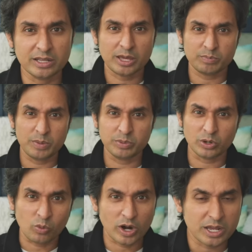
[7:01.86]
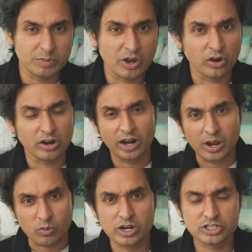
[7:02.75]
like, people are working me harder and I
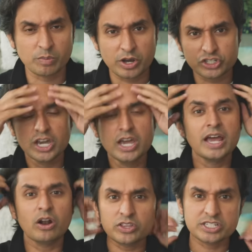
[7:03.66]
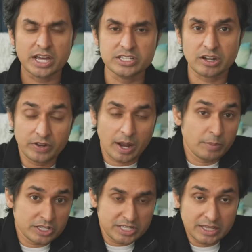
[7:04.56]
work so much and all this kind of stuff. And I'm
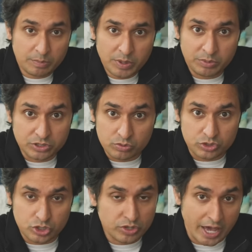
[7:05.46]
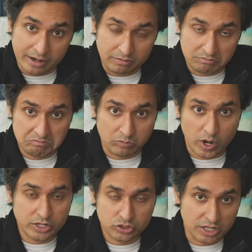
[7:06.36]
not saying that people don't do that,
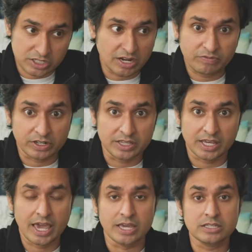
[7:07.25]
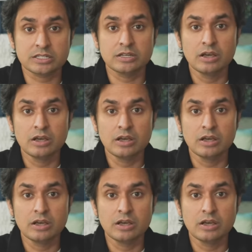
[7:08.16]
right? So that's definitely the case.